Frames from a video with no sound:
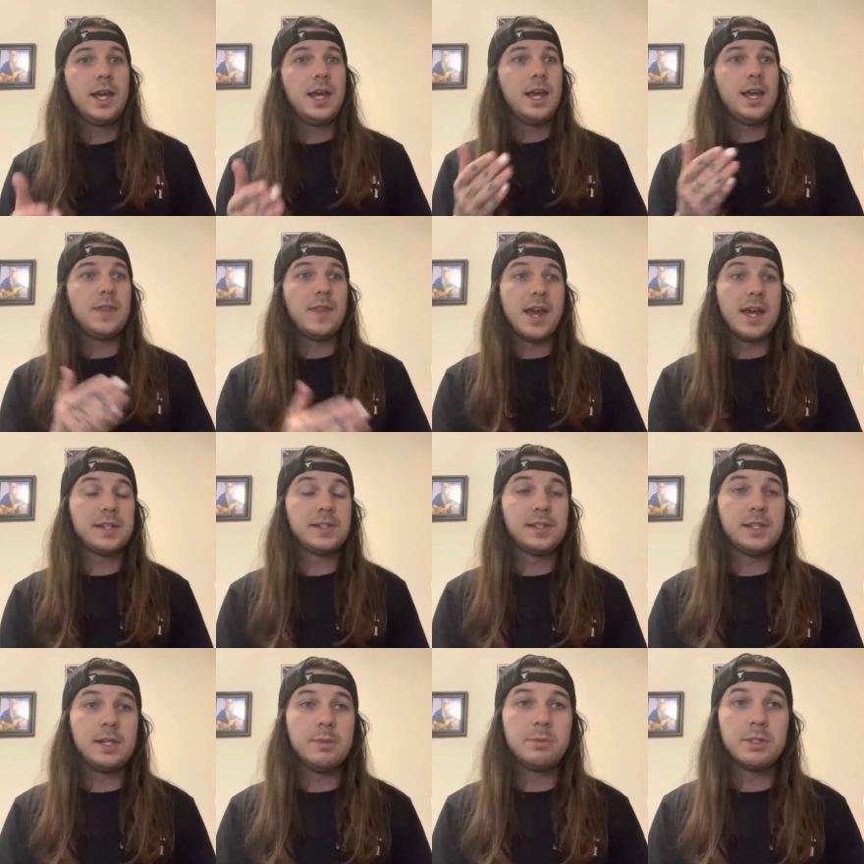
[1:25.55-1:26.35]
and that
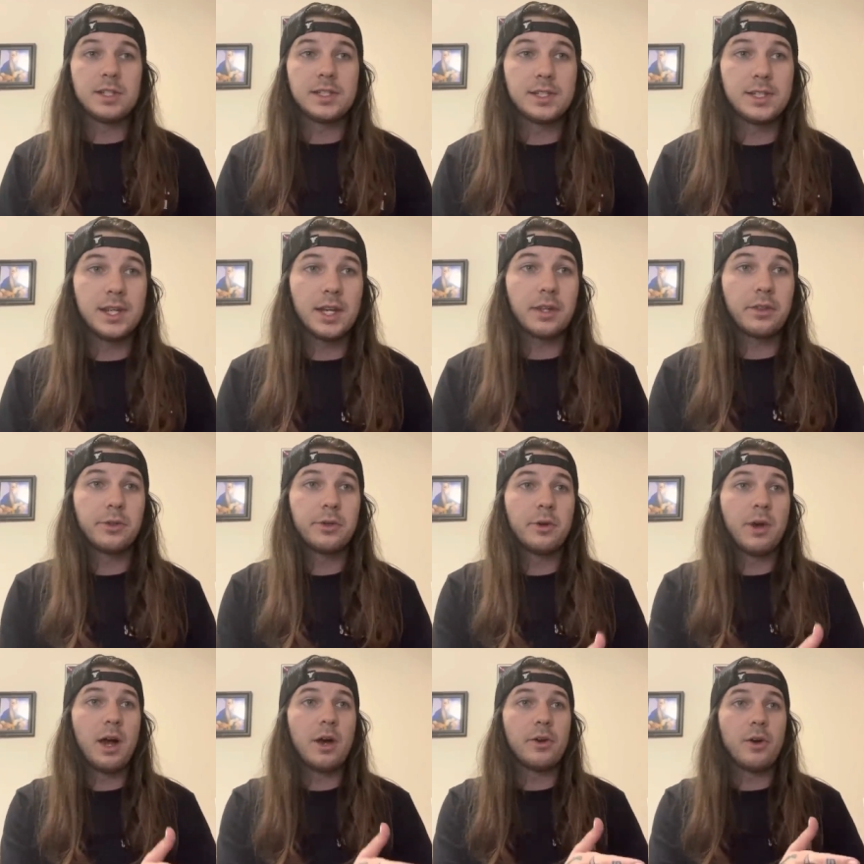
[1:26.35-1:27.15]
seemed to stick
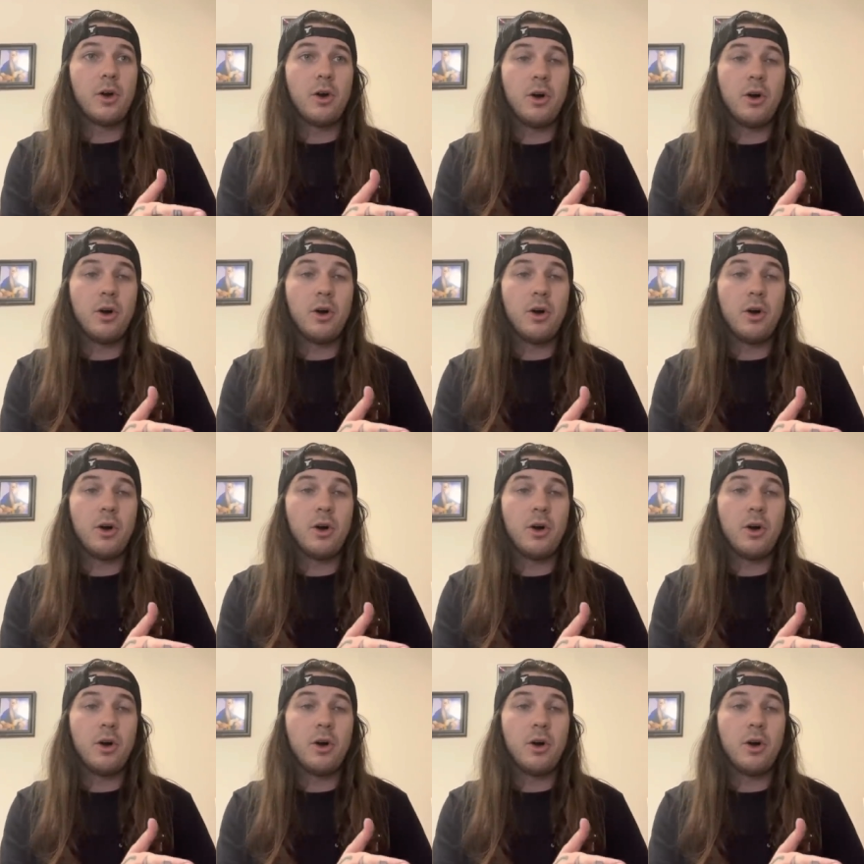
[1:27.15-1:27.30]
throughout